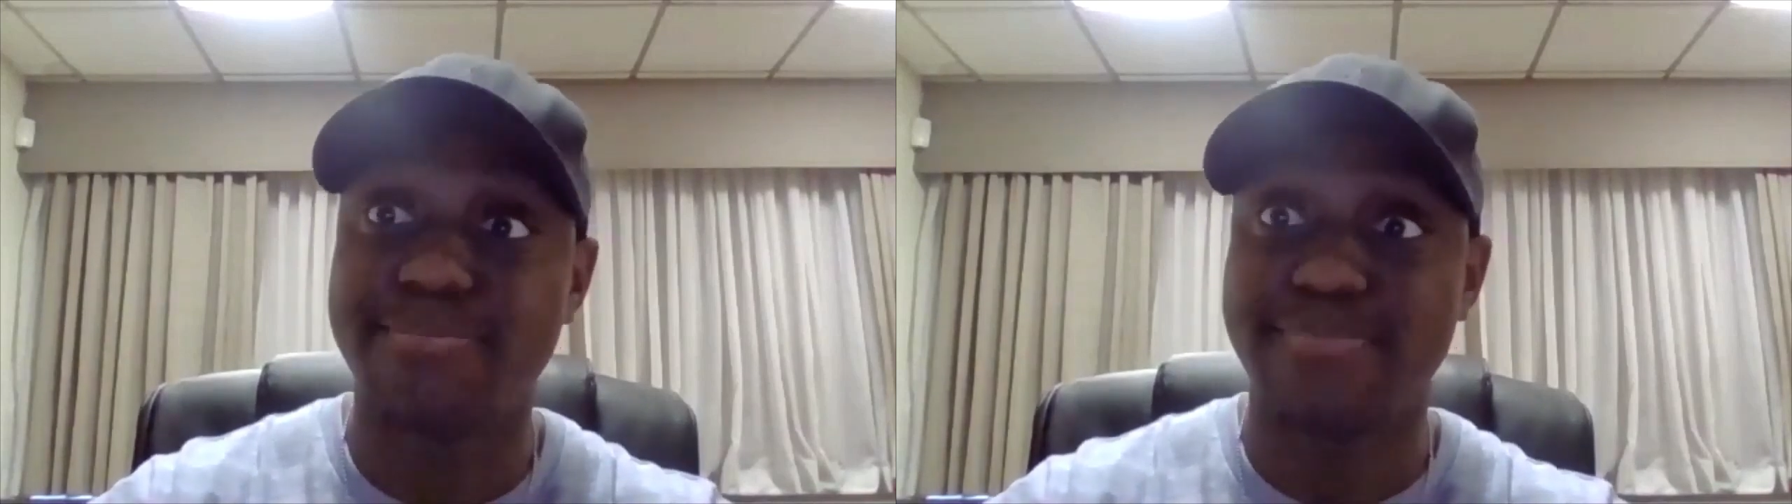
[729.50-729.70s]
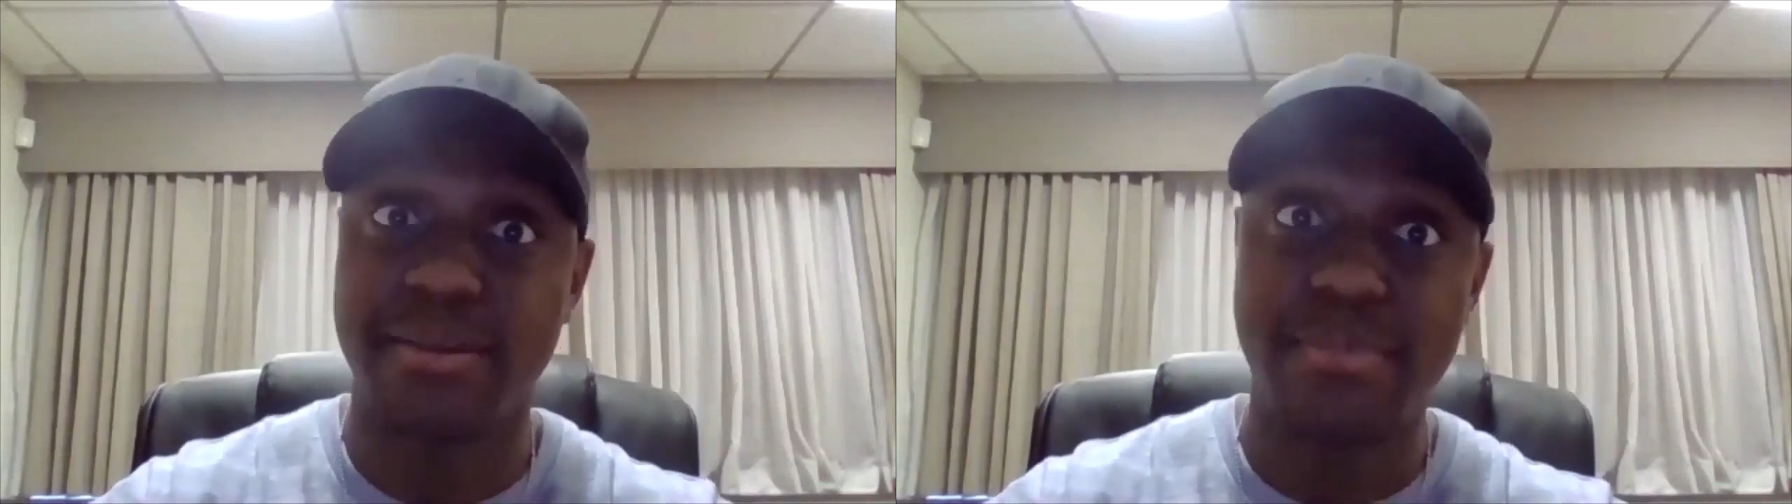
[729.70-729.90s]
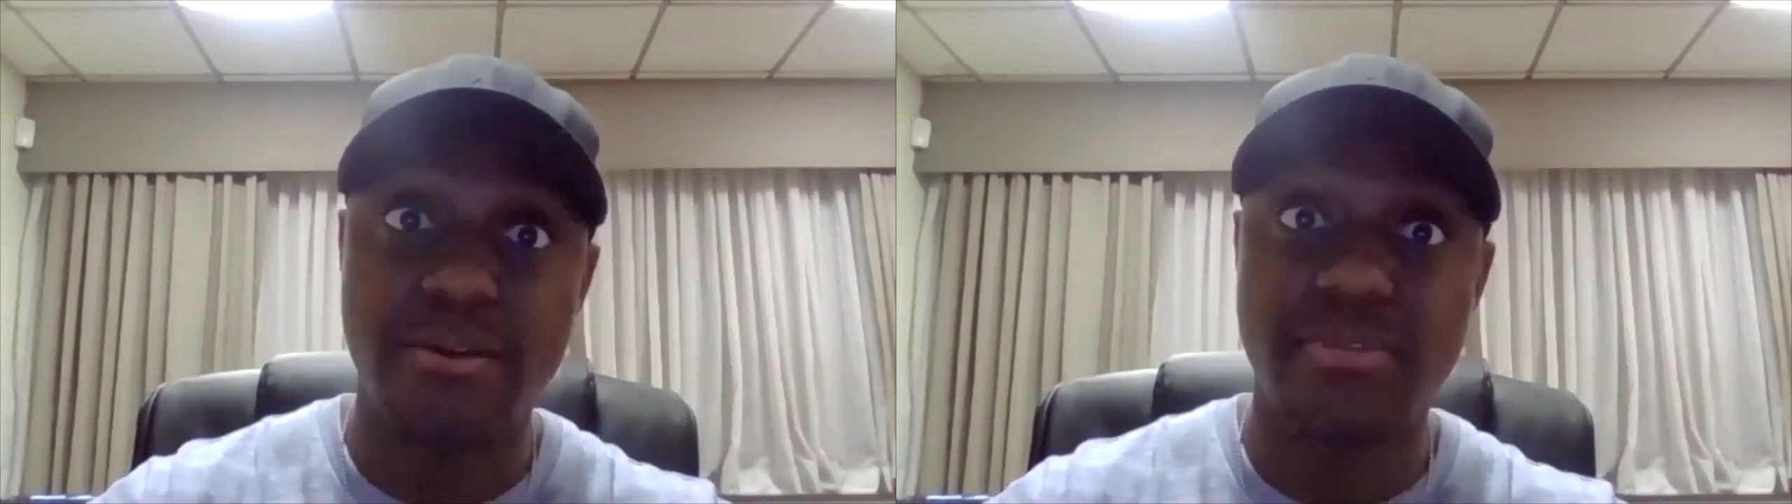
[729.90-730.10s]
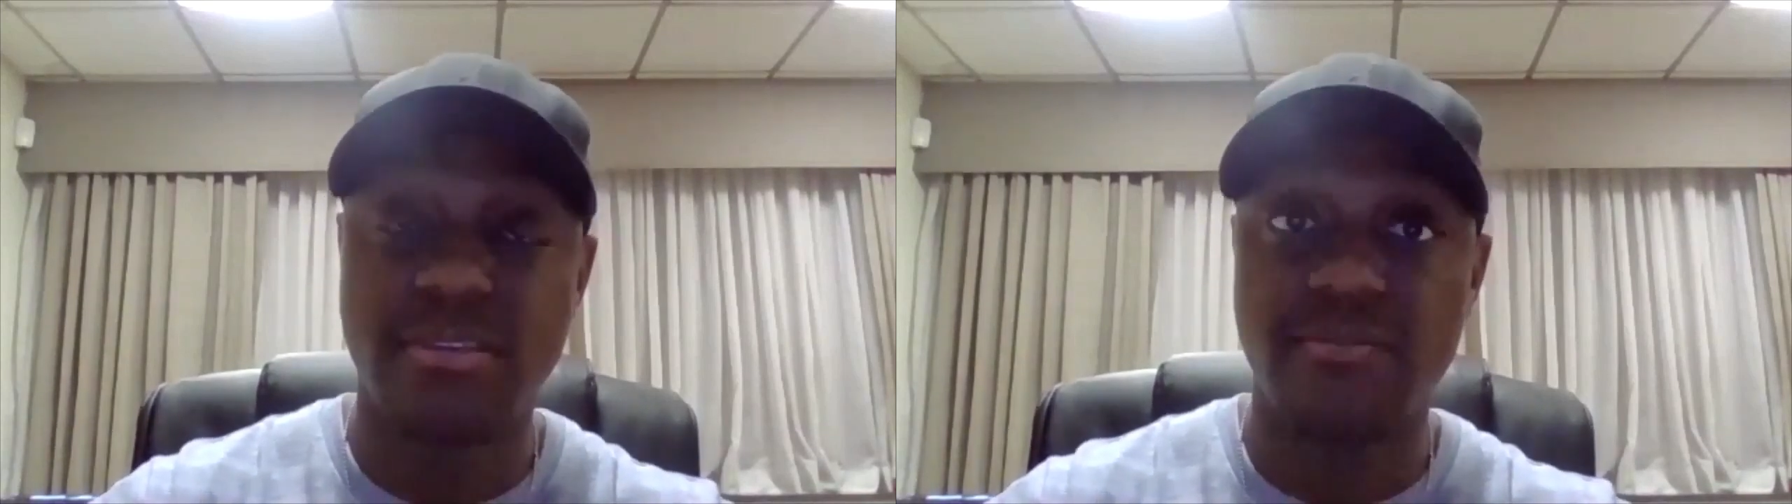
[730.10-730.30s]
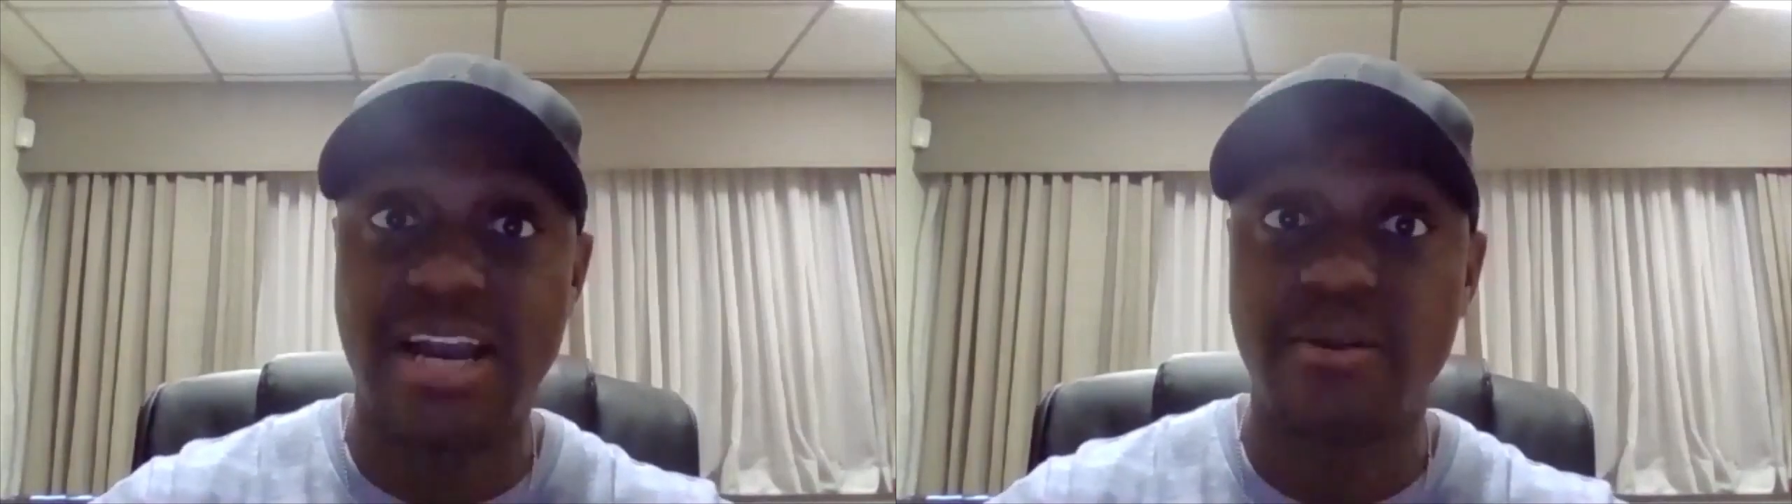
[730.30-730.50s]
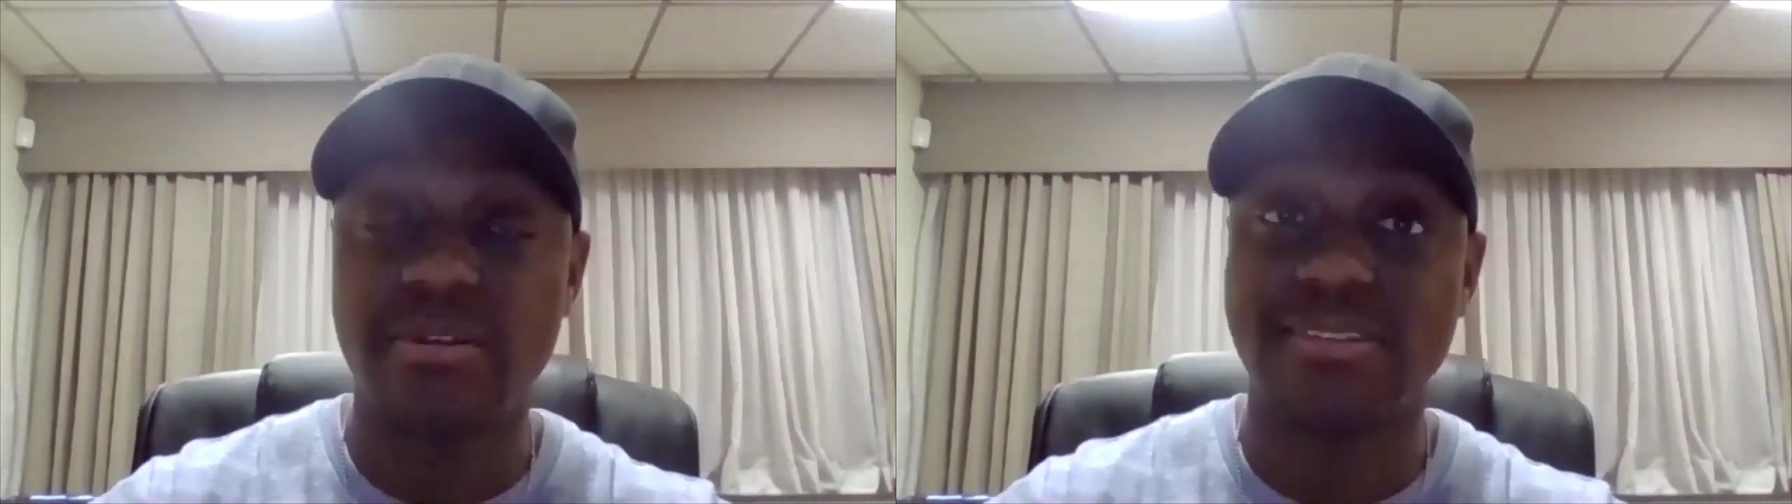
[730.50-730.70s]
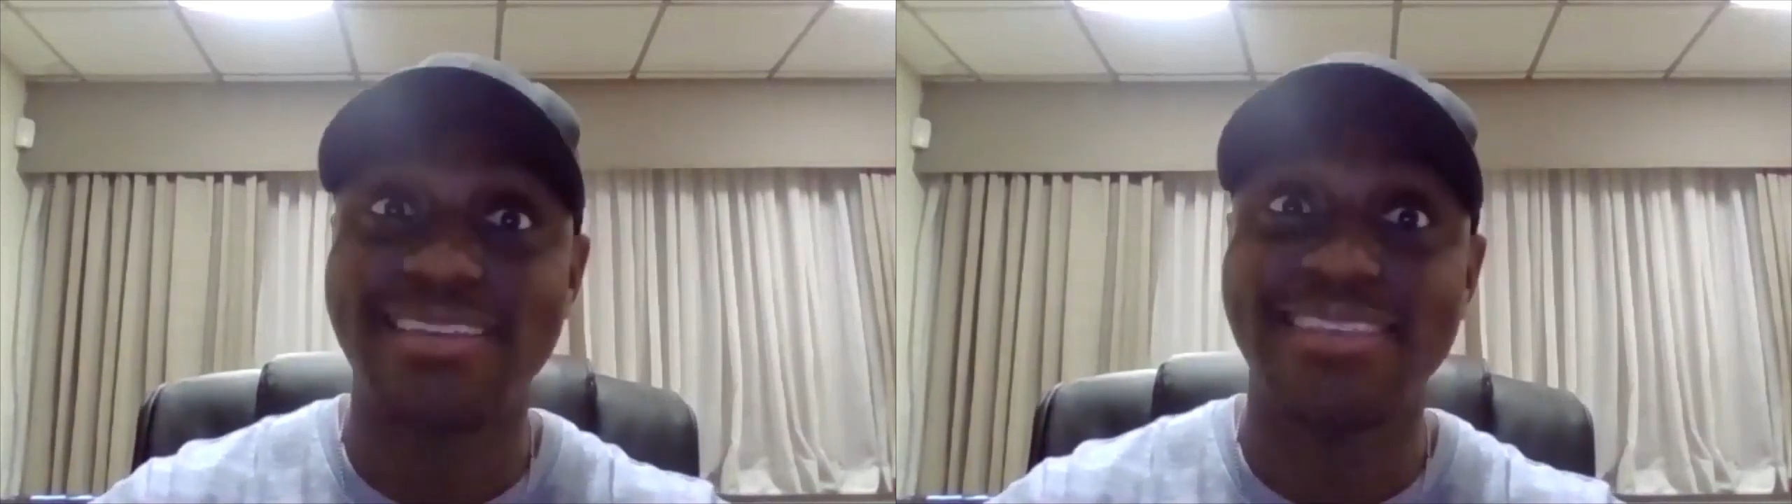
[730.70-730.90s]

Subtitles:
about the virus. And I